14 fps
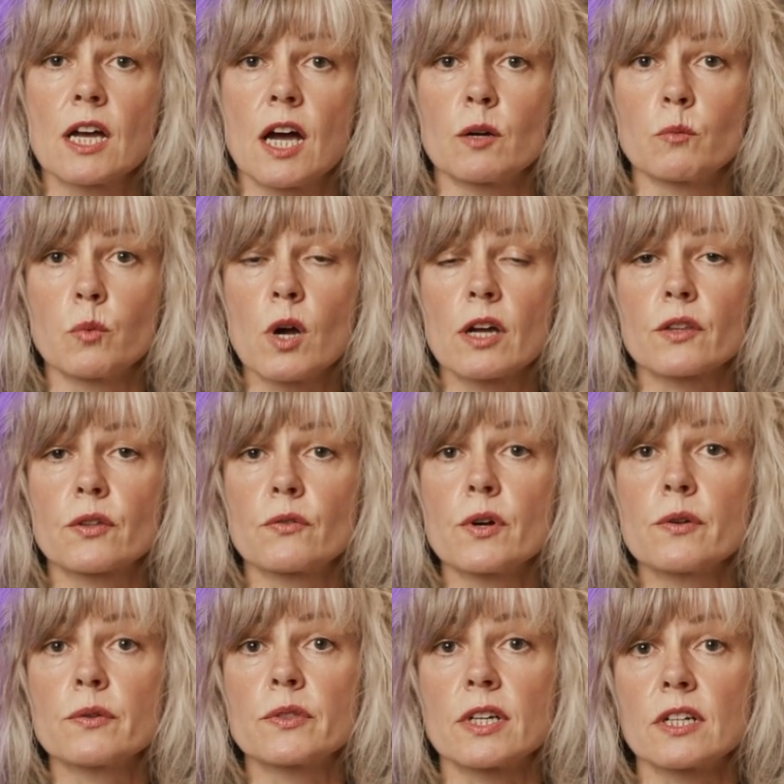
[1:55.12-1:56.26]
and work
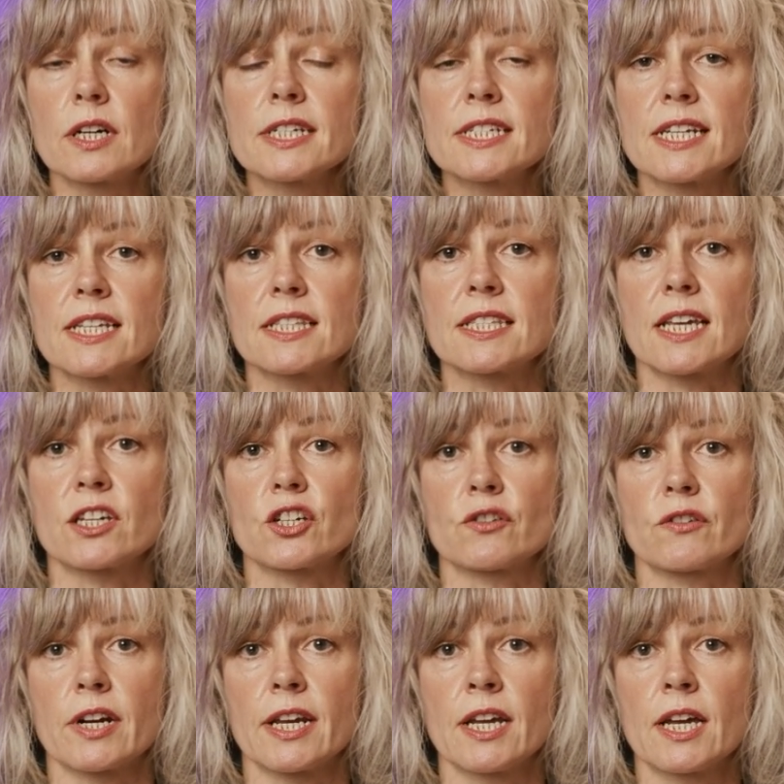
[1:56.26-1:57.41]
through the 19th
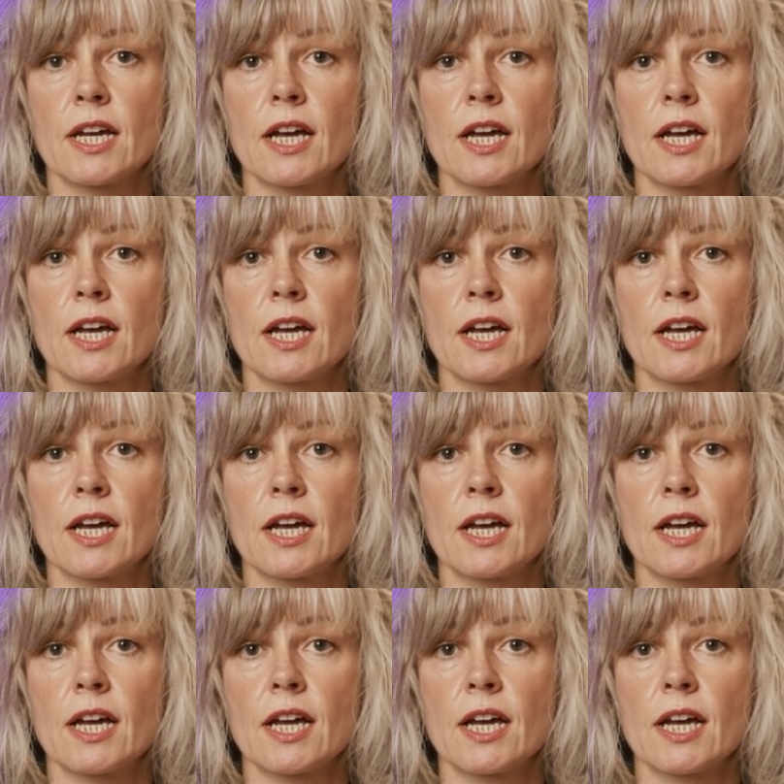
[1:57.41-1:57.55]
century